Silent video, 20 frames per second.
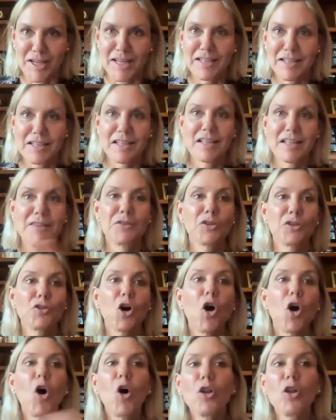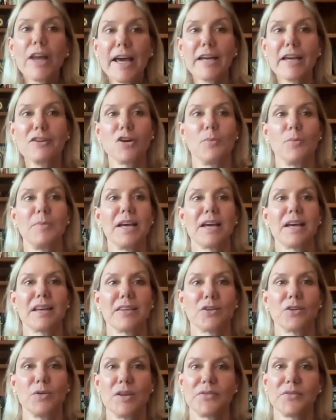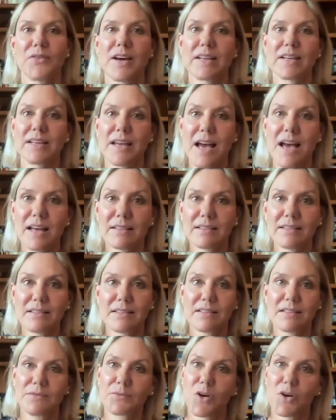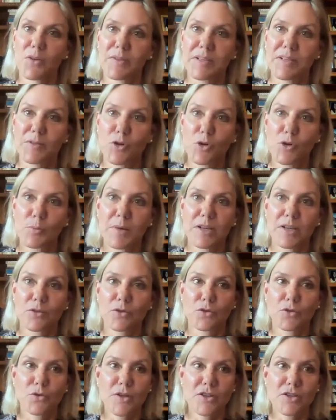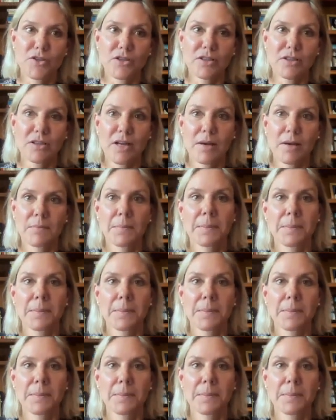It delivers all 8 omega-3 fatty acids involved in human nutrition,